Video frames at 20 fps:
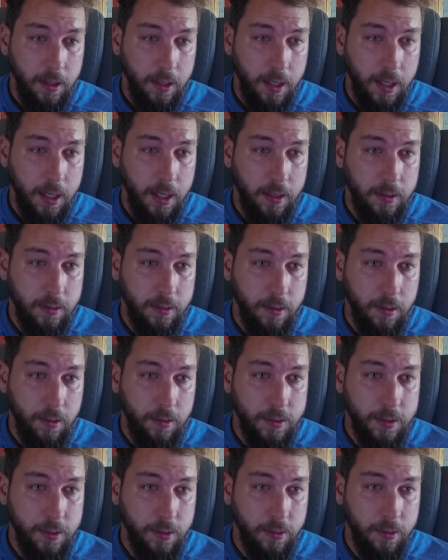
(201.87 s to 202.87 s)
And
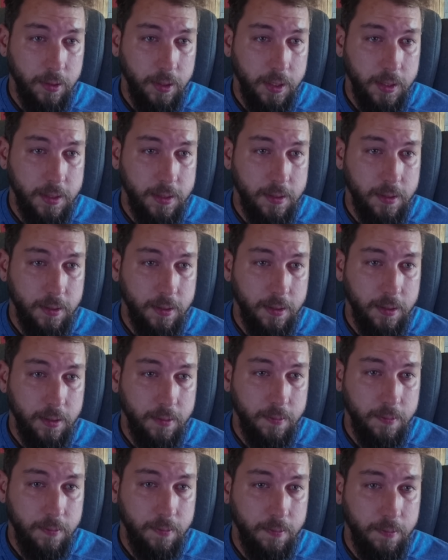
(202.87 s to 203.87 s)
also it's
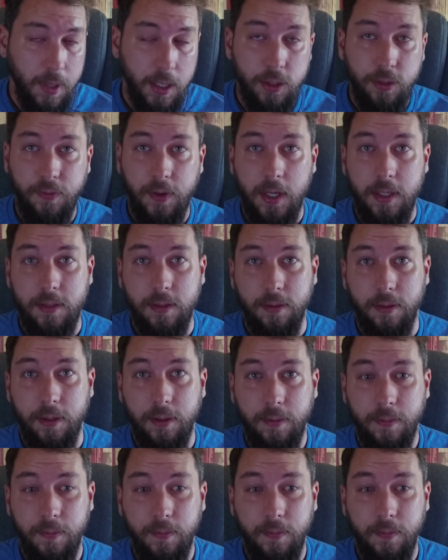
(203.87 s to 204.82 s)
much faster,